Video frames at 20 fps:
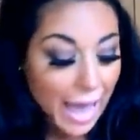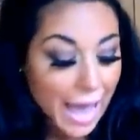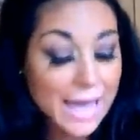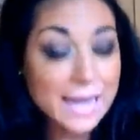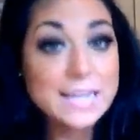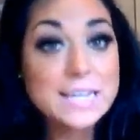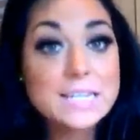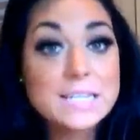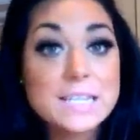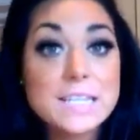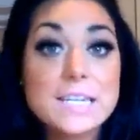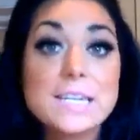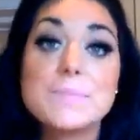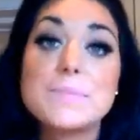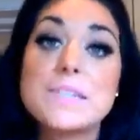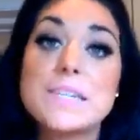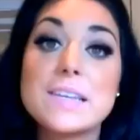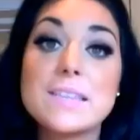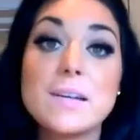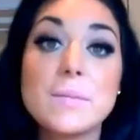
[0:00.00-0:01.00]
And the
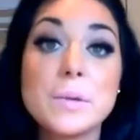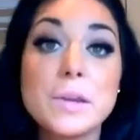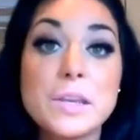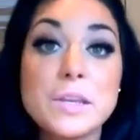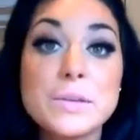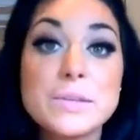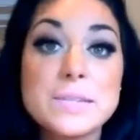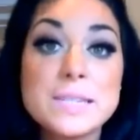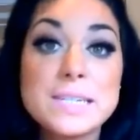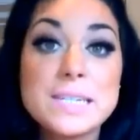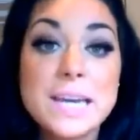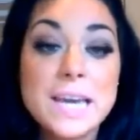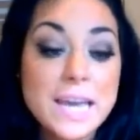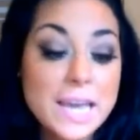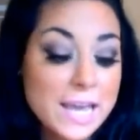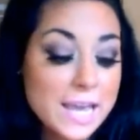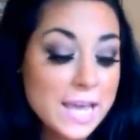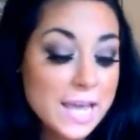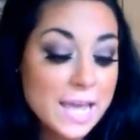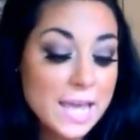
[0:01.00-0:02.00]
lipstick that I'm going to use
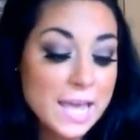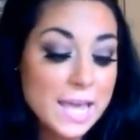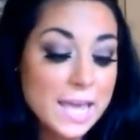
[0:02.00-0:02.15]
today